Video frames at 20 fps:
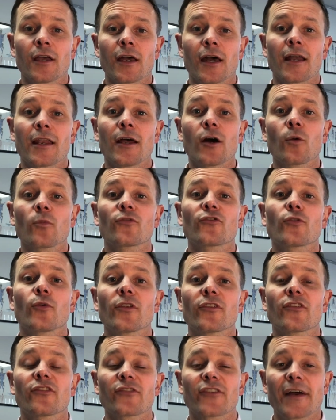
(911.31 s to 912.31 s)
and helps to
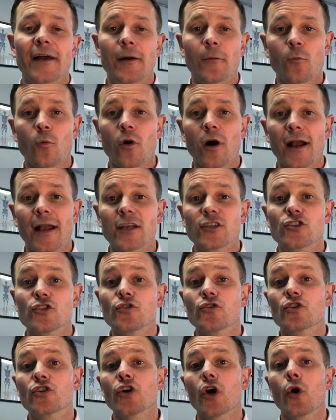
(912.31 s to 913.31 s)
understand why, as you
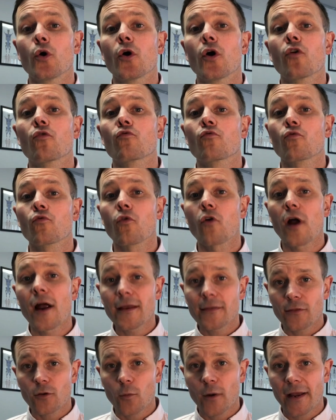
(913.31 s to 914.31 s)
go
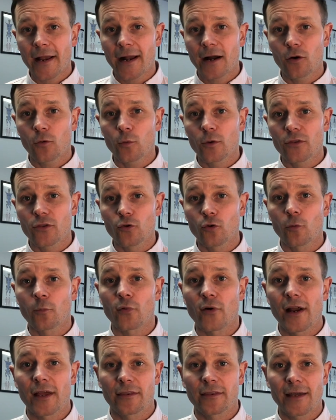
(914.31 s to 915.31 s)
right the way out with your
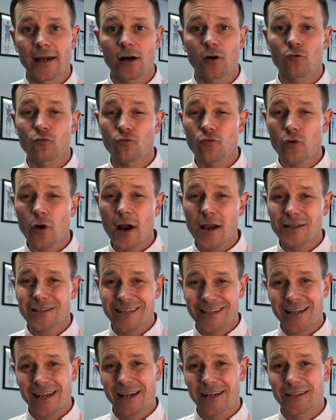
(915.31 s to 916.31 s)
breath out, right
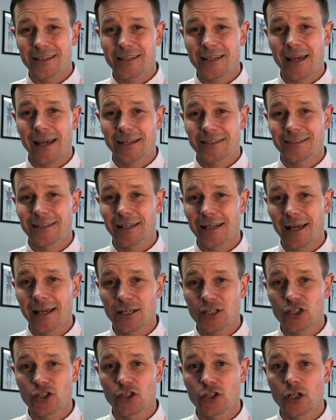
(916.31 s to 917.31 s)
to the end of the
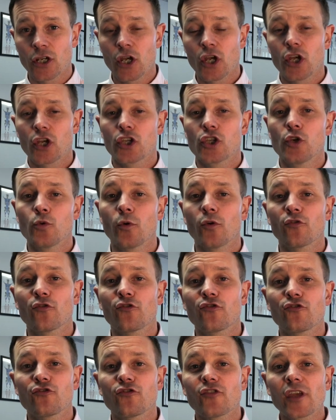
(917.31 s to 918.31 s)
exhalation, you will
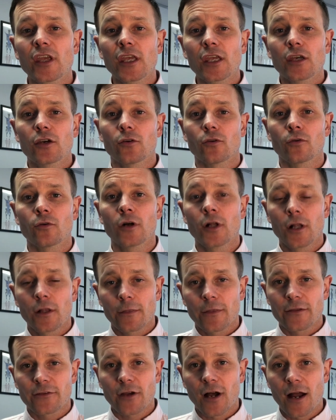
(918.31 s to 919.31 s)
feel
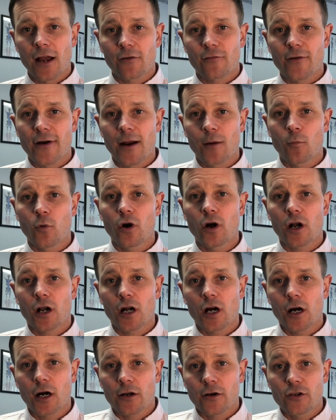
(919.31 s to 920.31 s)
the diaphragm work
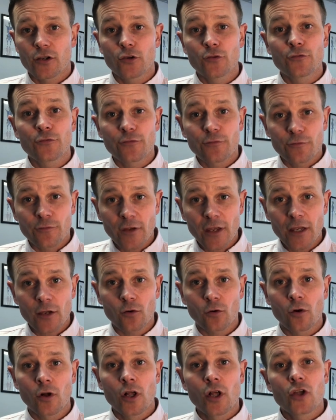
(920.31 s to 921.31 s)
harder and you
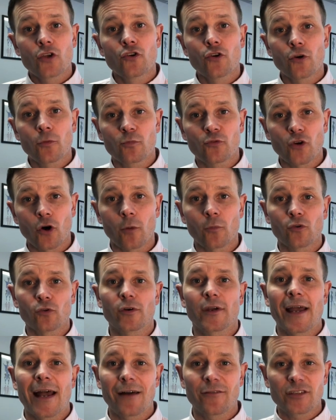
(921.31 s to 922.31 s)
feel your abdominal
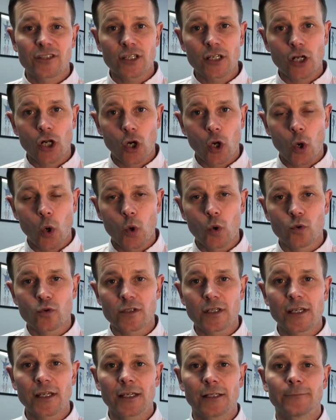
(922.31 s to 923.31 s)
cavity
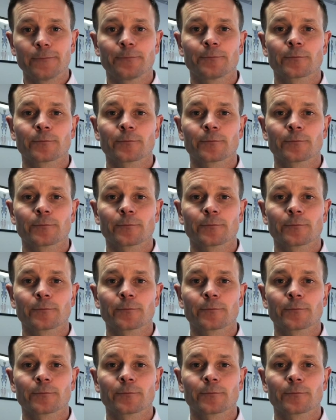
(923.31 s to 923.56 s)
closing in.